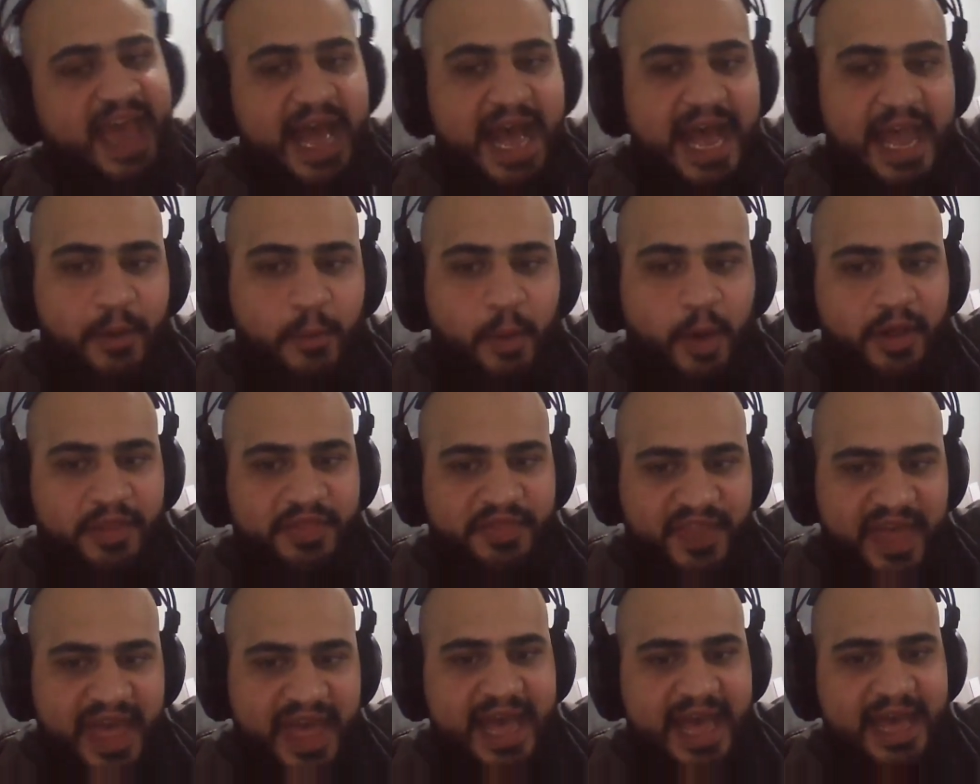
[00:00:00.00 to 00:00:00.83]

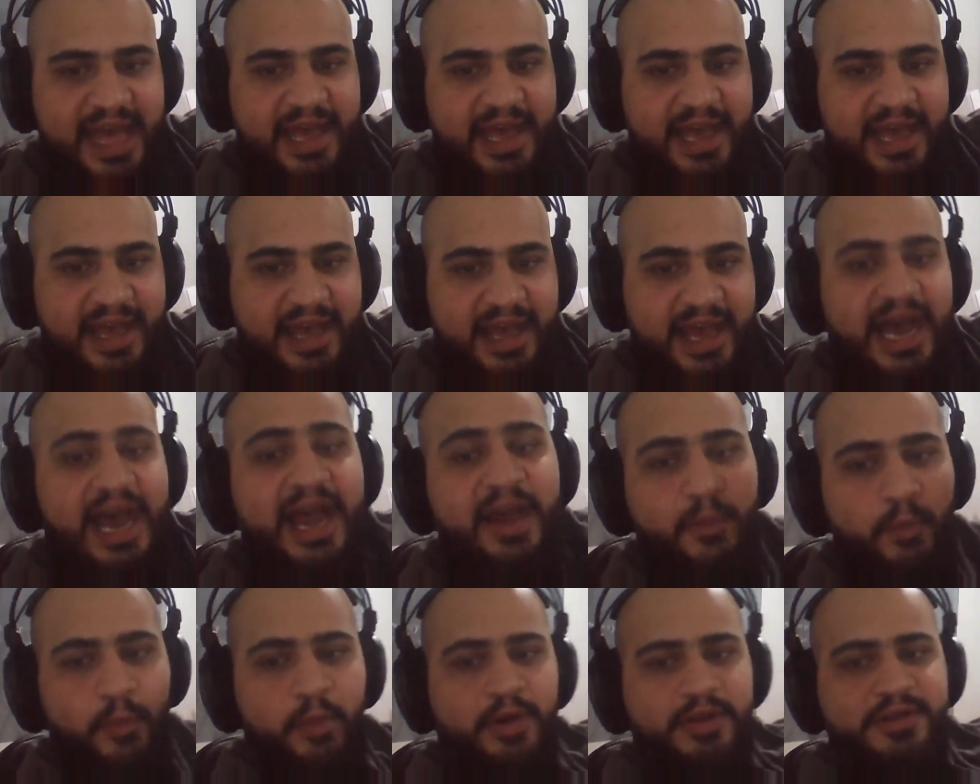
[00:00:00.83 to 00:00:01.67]
I
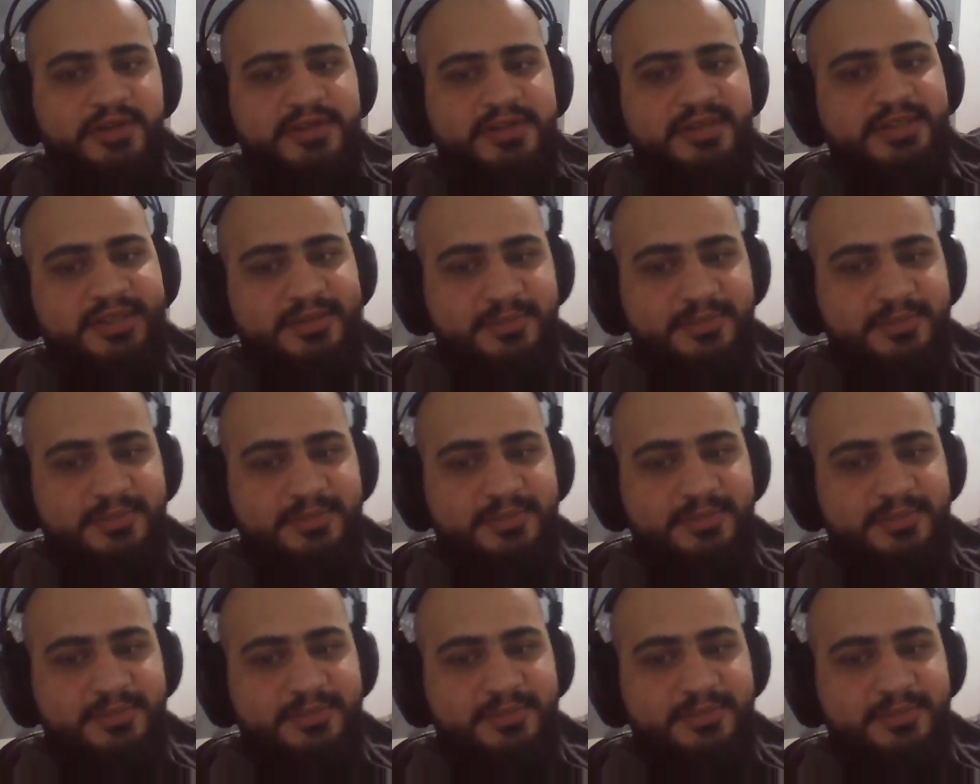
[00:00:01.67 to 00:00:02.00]
want